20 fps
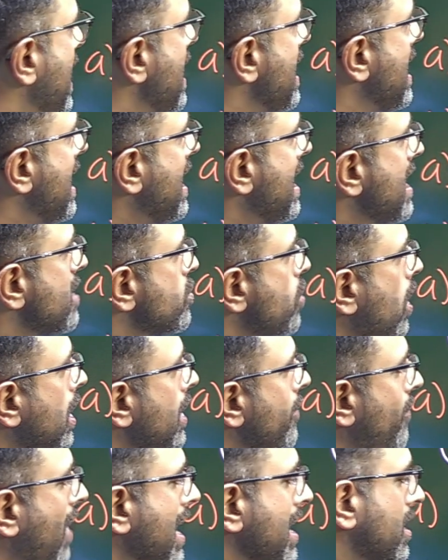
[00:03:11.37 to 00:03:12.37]
area has
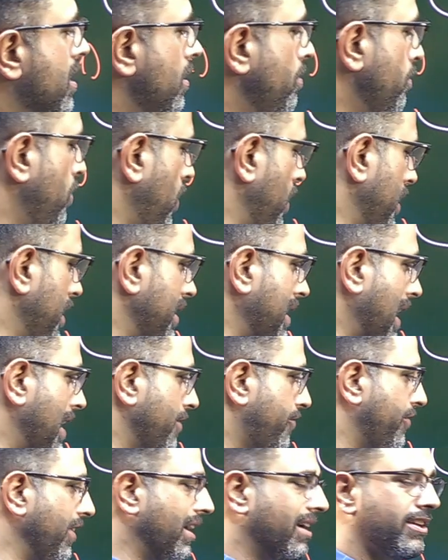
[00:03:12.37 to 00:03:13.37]
only y component
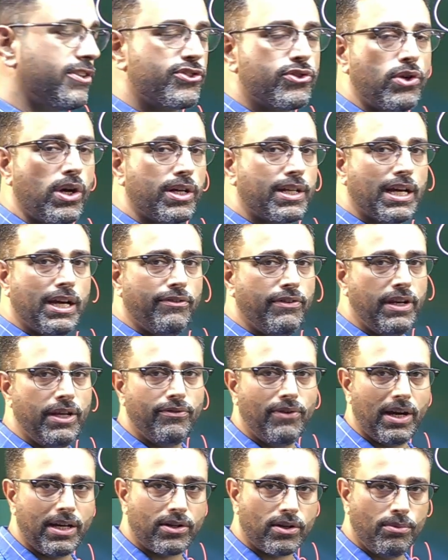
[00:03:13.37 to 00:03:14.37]
and field does not have any
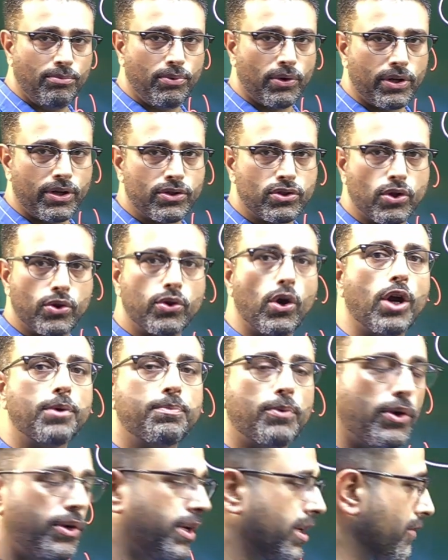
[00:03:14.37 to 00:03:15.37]
y component. So dot
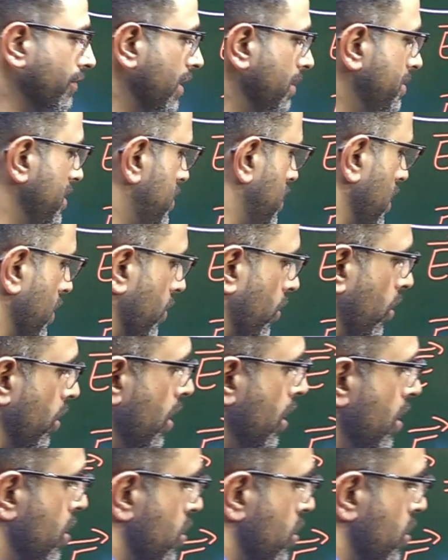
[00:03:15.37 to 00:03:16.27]
product will be 0.